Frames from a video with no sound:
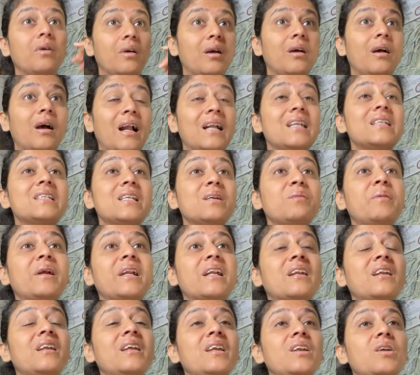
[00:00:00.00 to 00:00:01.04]

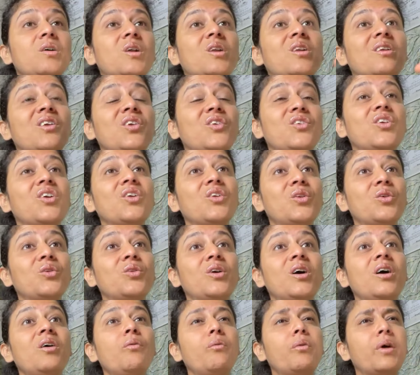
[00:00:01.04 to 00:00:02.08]
Ultimately, you're reaching to the
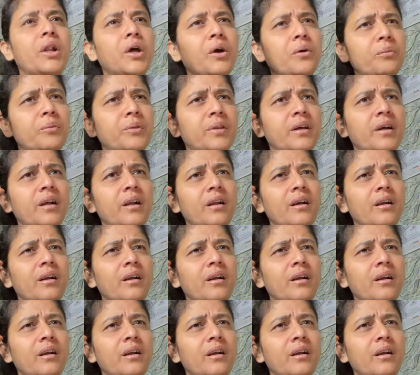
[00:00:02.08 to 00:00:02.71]
one of the